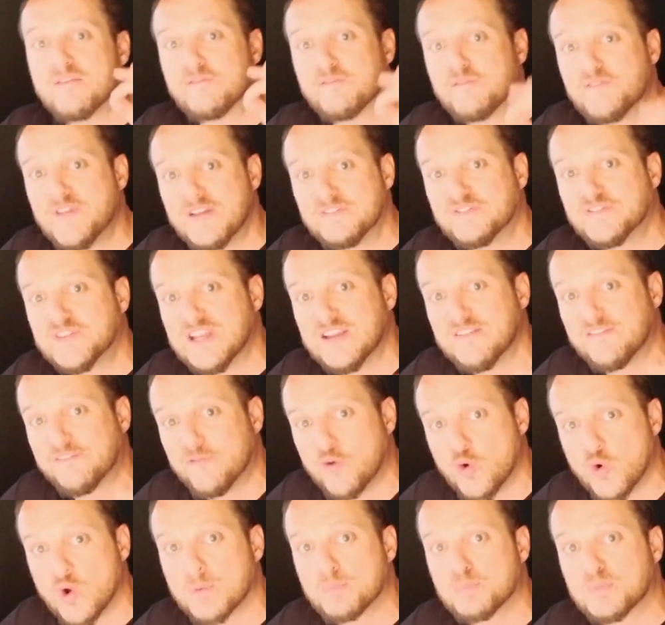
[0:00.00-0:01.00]

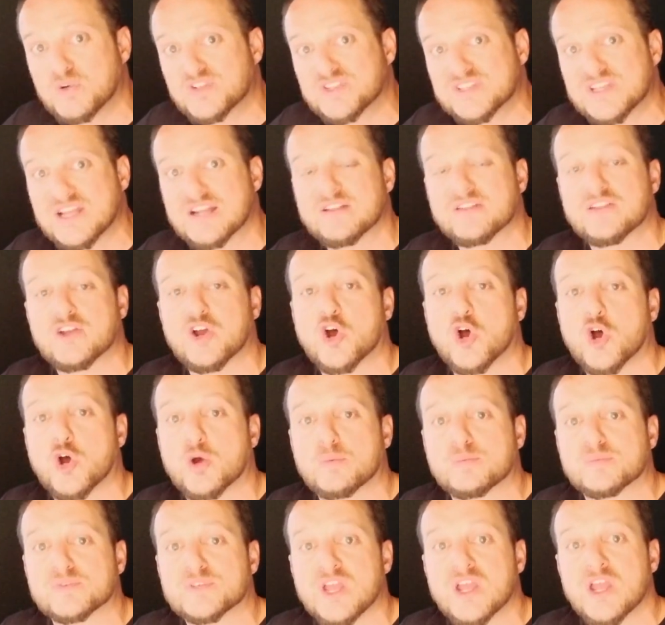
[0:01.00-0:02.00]
54% of the
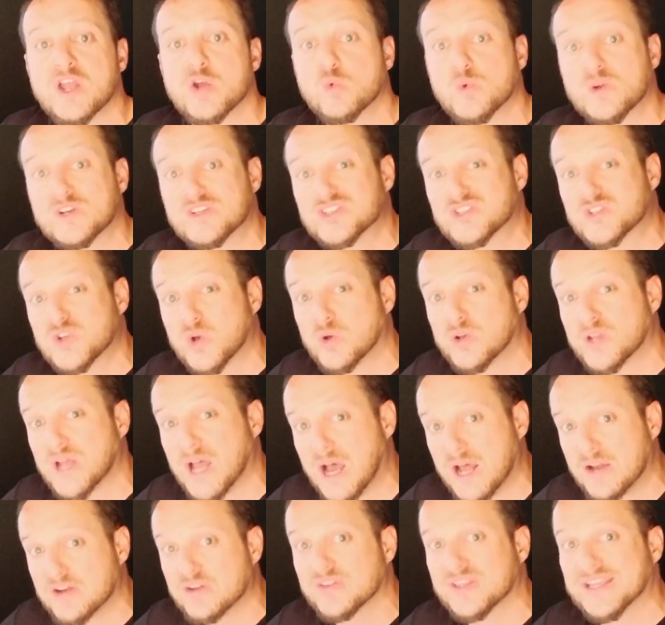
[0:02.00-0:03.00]
homes which sold
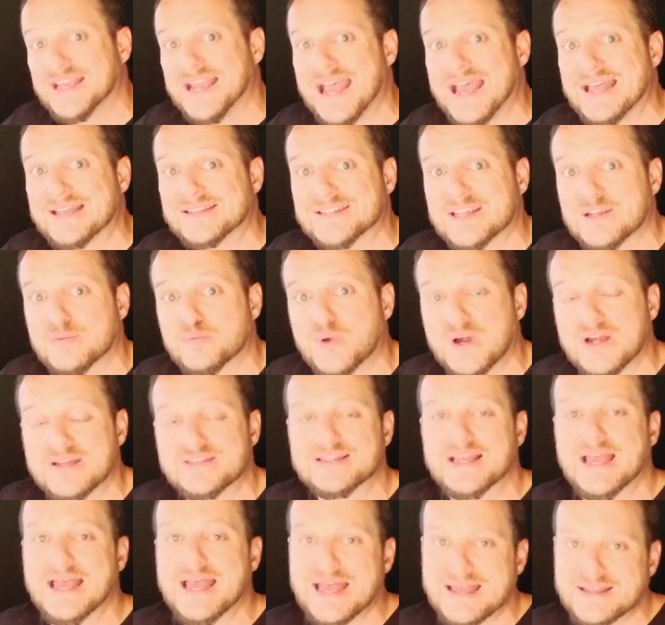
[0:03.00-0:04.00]
under the asking price
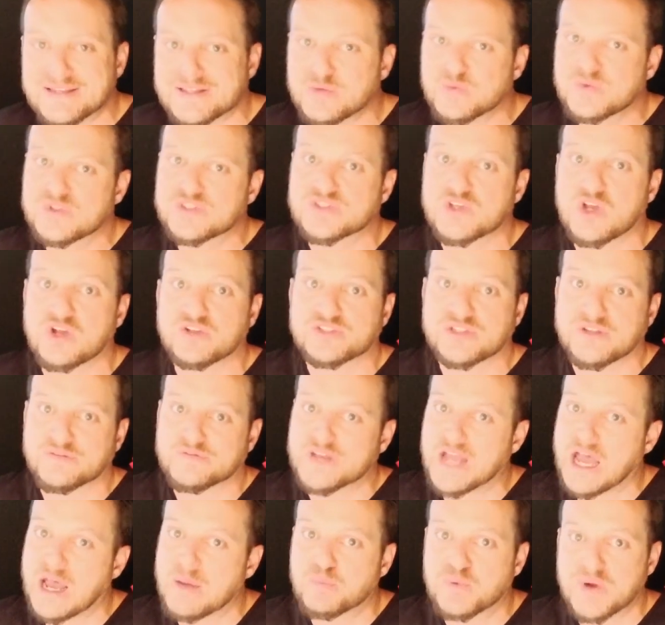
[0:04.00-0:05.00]
as a result of
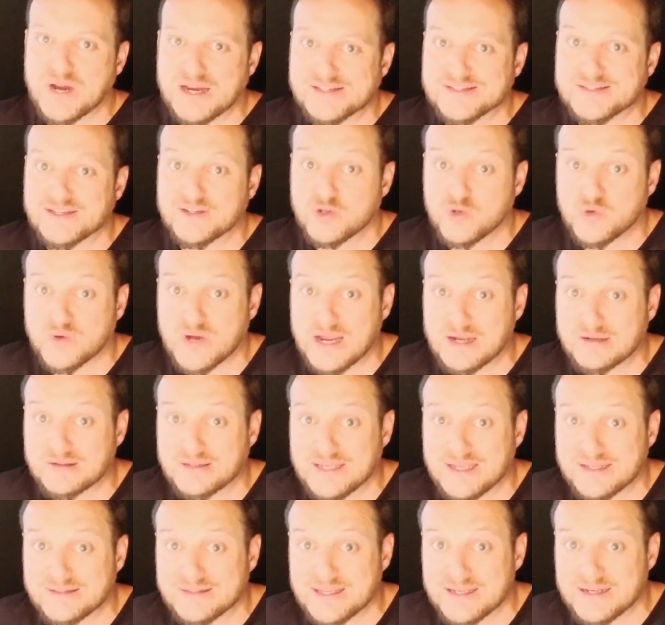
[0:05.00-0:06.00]
not pricing
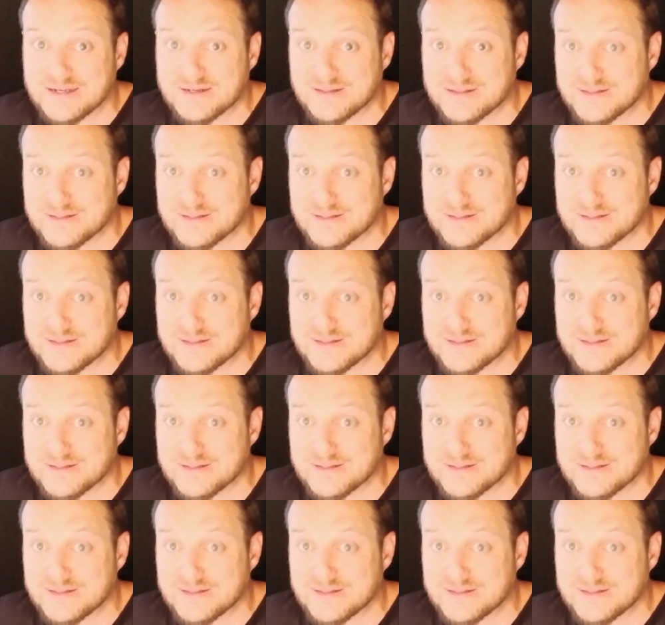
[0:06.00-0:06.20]
correctly at the end of